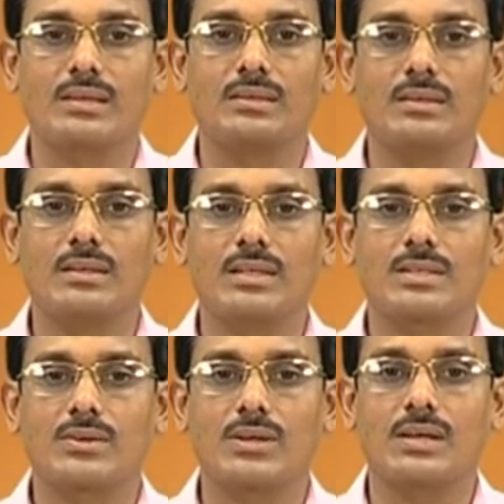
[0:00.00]
The
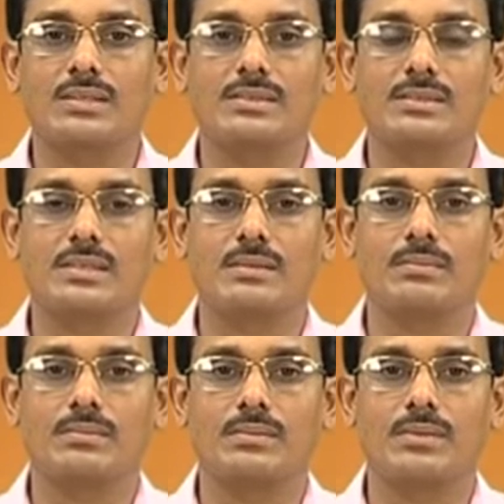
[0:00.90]
electrolyte system
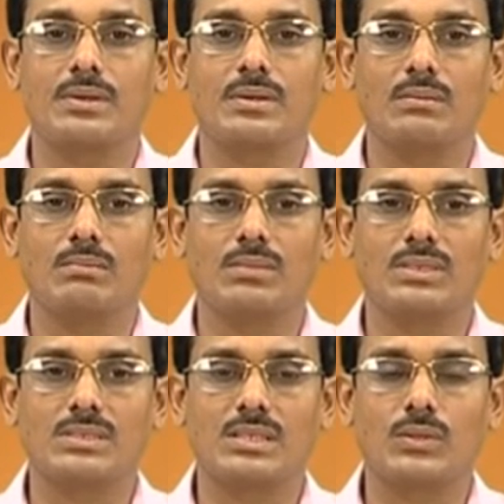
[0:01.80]

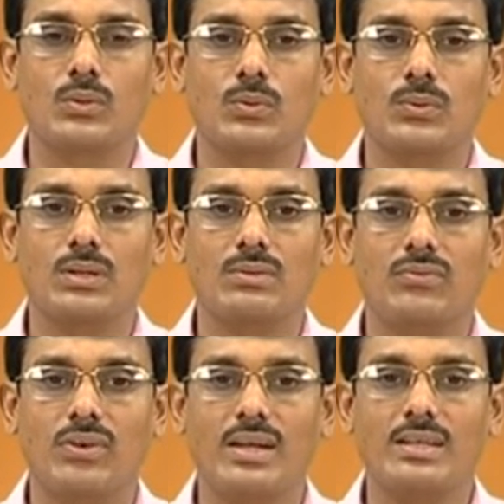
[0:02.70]
must include a
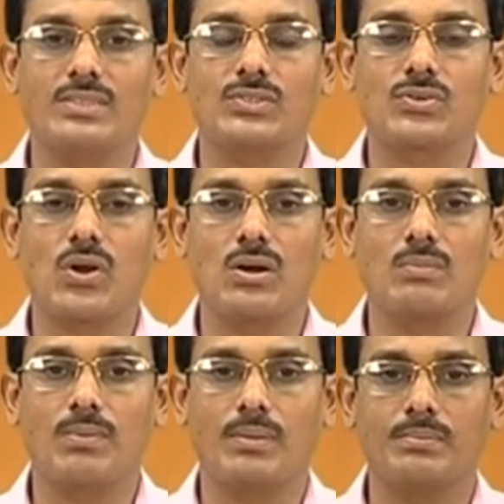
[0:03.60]
fairly strong
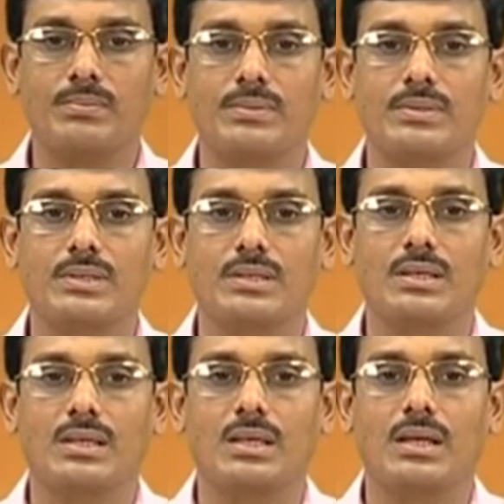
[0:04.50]
pump
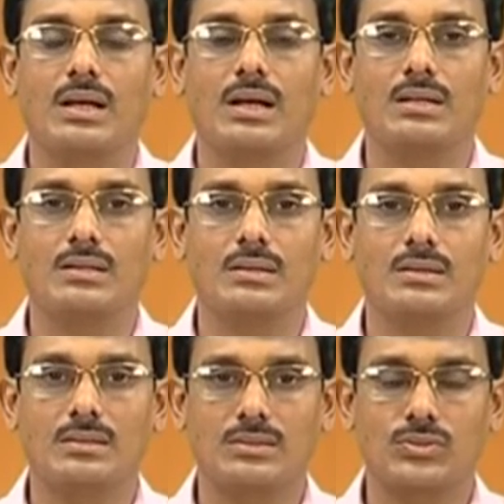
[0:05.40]
and
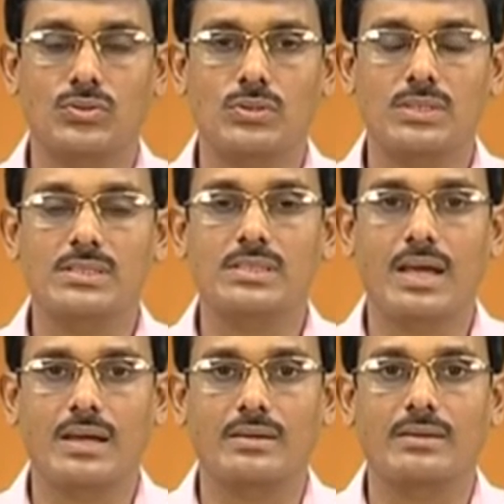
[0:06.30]
a storage
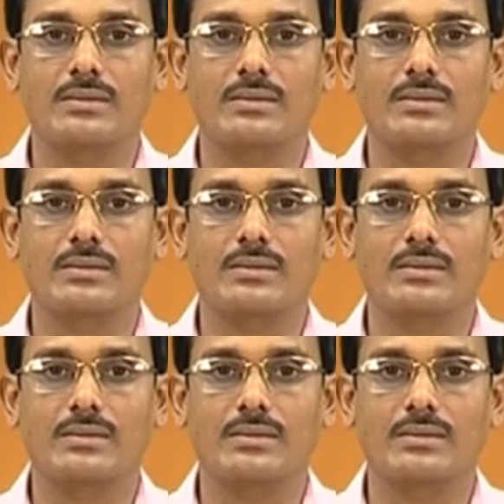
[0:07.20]
tank.